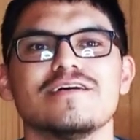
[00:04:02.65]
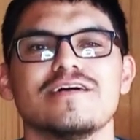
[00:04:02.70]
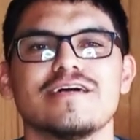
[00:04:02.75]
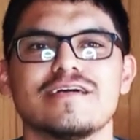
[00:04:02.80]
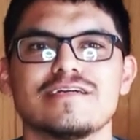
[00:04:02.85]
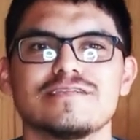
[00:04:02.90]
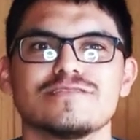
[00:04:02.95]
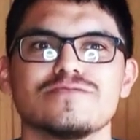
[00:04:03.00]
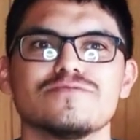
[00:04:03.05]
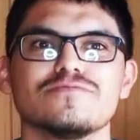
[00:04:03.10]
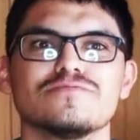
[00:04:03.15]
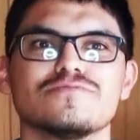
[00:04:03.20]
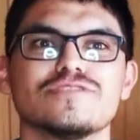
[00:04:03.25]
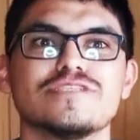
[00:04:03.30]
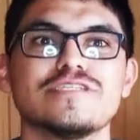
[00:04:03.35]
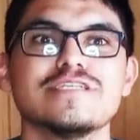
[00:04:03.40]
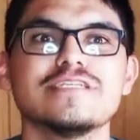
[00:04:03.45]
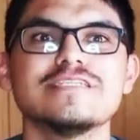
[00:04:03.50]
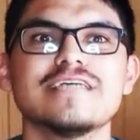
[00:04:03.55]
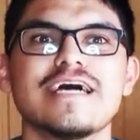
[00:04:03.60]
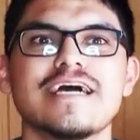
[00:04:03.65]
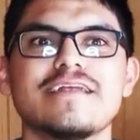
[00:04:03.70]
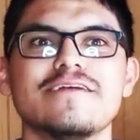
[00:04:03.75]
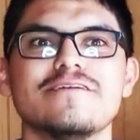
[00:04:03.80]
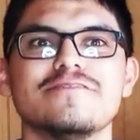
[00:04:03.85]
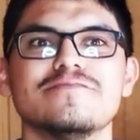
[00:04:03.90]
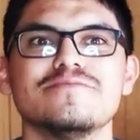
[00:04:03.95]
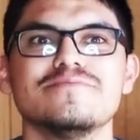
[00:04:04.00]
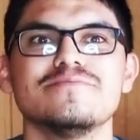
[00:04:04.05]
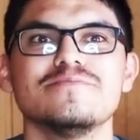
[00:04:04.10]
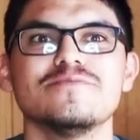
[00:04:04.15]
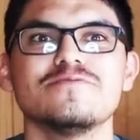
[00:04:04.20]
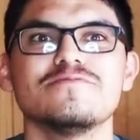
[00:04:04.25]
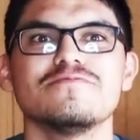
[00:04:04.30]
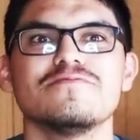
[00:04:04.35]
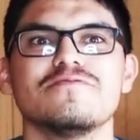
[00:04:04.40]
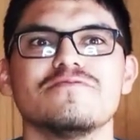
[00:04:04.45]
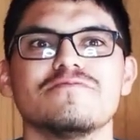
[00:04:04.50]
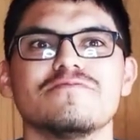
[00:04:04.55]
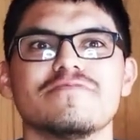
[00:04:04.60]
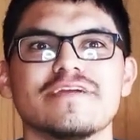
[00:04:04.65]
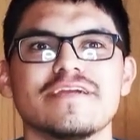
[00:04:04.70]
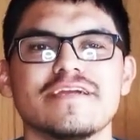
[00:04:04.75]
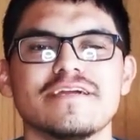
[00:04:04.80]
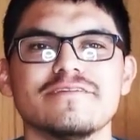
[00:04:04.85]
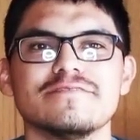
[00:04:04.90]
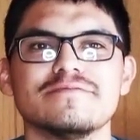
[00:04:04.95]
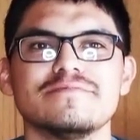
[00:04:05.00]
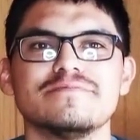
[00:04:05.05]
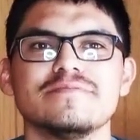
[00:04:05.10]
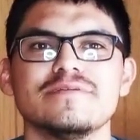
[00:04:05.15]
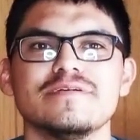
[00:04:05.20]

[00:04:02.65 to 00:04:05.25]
All right, so she decided to move over here